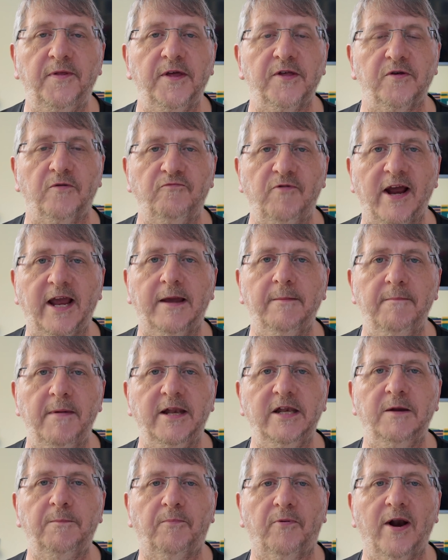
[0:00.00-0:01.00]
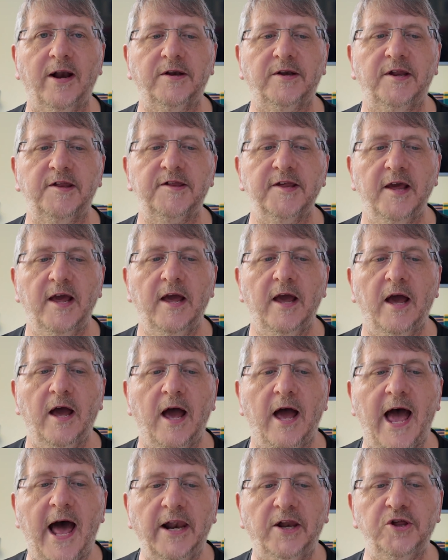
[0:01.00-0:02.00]
it's a recommended practice,
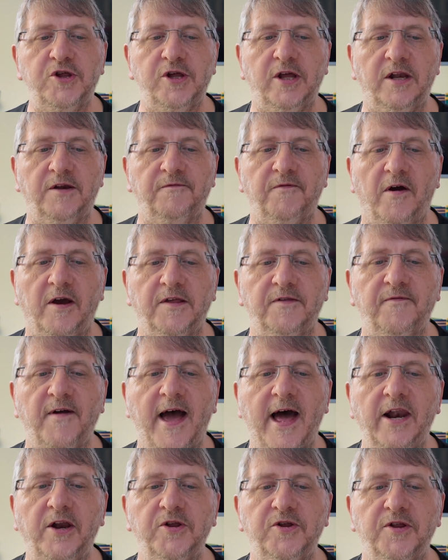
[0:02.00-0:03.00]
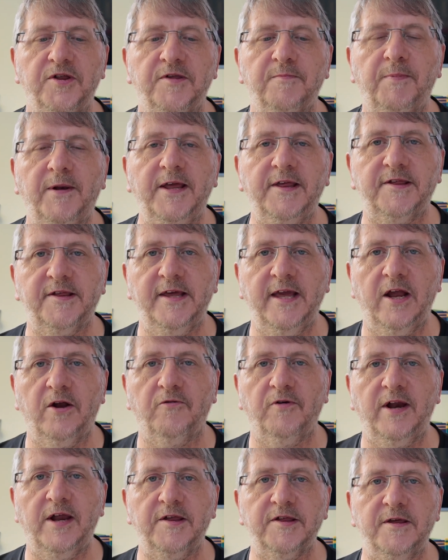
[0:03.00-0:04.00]
allergy advice. For allergens, please see
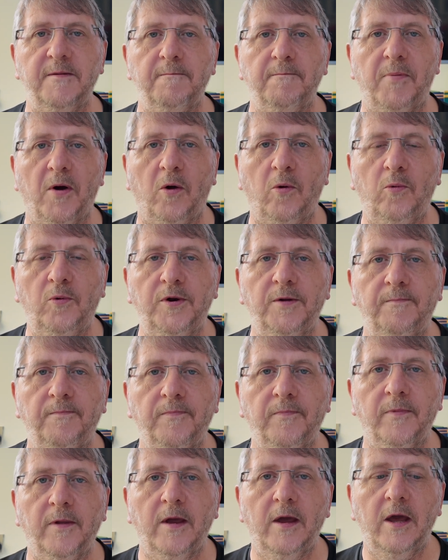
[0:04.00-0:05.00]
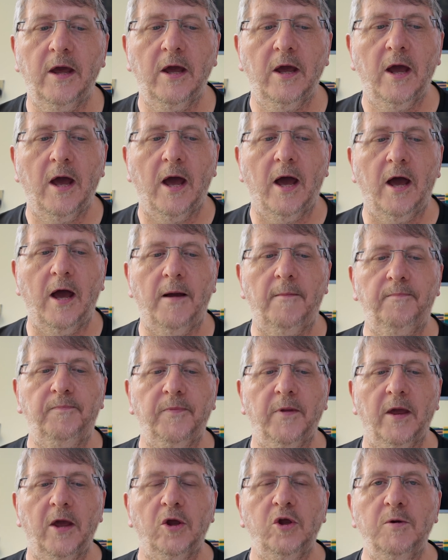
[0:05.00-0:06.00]
ingredients in bold.
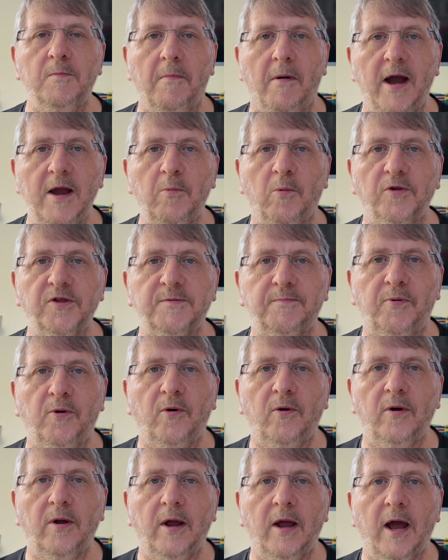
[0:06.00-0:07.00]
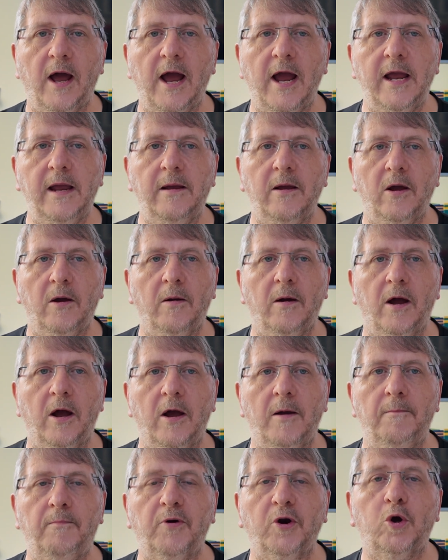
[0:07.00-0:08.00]
You might want to put a
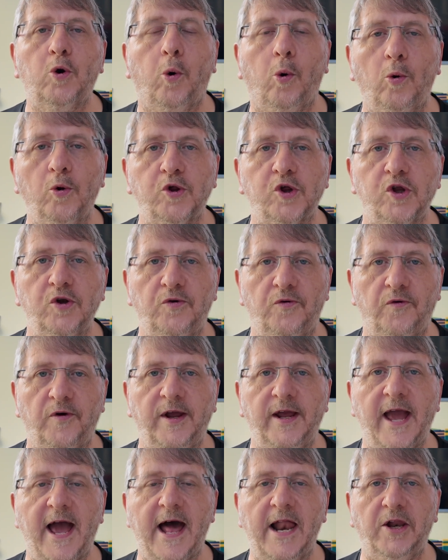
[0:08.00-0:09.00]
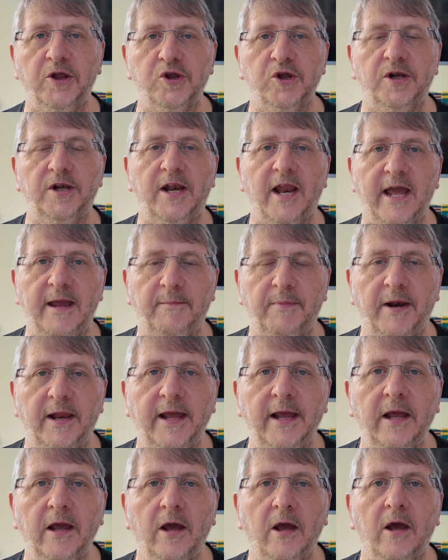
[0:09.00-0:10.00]
precautionary allergen
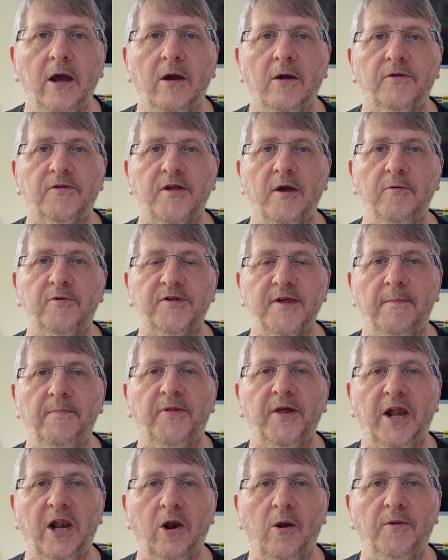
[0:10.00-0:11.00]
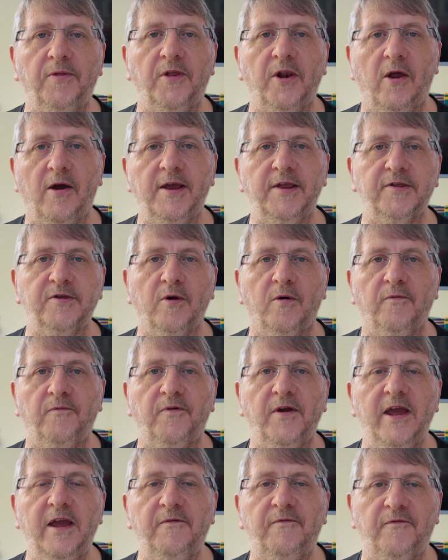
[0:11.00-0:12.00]
labelling, so something along the lines of,
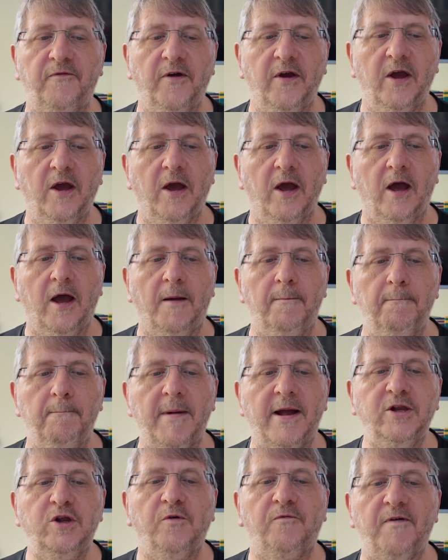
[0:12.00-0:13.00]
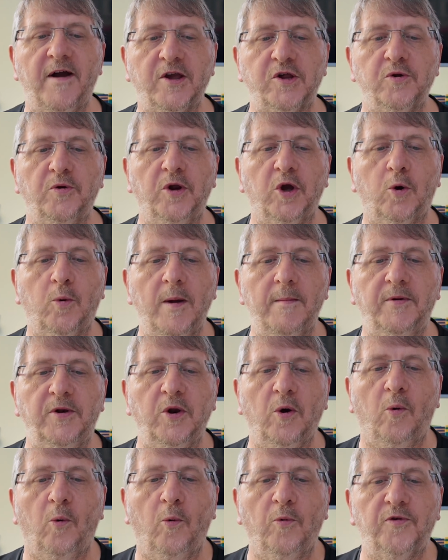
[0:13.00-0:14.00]
if manufacturing equipment
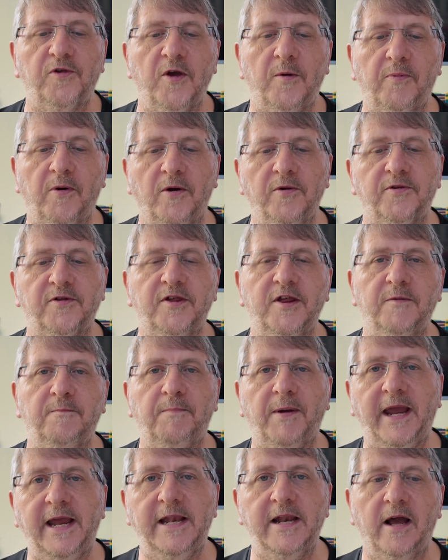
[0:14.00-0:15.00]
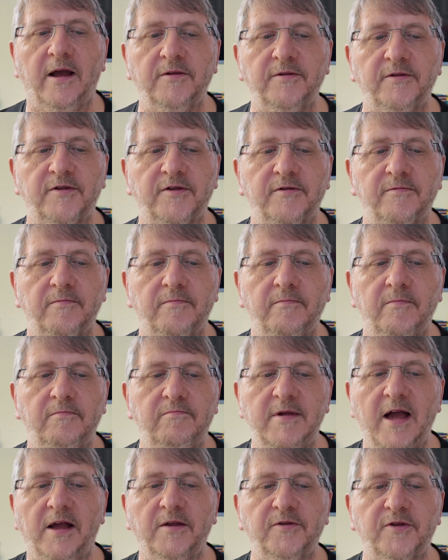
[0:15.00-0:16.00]
that also processes peanuts,
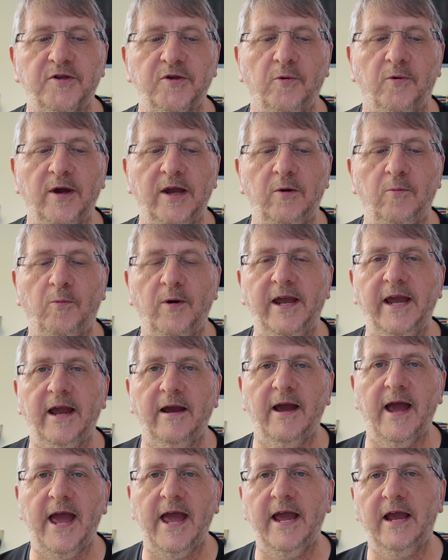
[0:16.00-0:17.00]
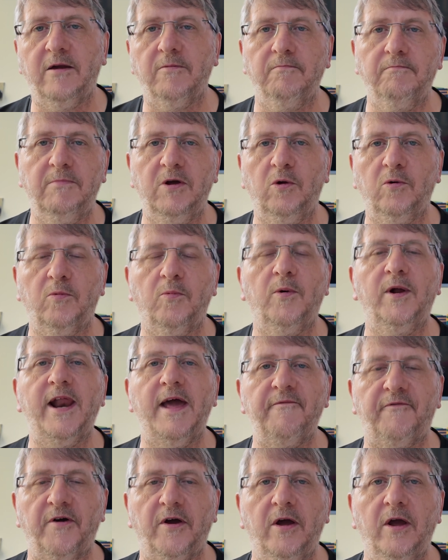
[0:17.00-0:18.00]
nuts, soy, wheat, egg, milk,
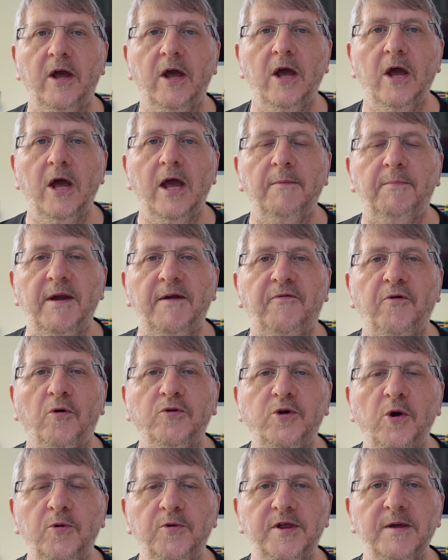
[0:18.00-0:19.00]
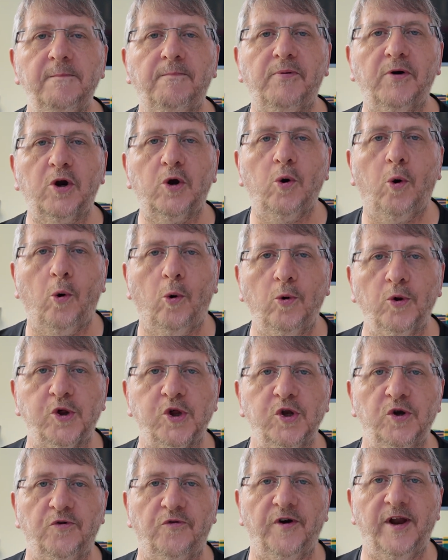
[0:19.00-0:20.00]
whatever. If you're using
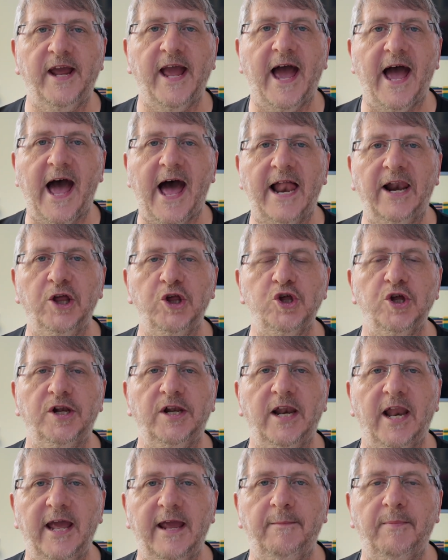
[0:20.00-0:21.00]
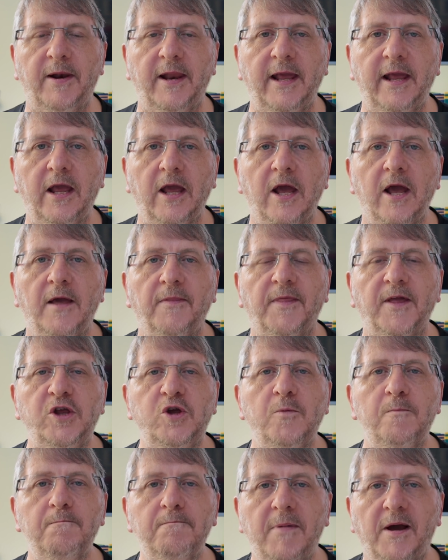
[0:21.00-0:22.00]
precautionary allergen labelling, then
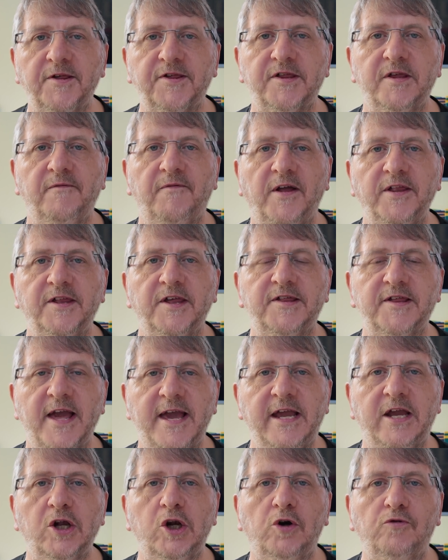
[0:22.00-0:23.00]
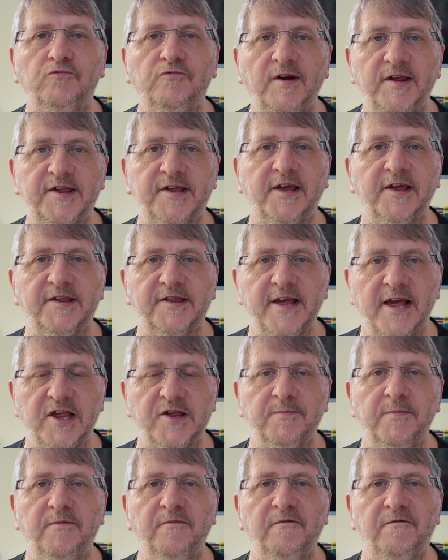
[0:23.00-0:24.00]
you must have undertaken a risk
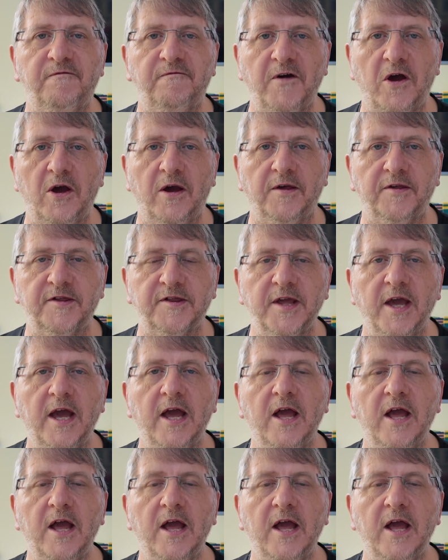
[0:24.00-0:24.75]
assessment first.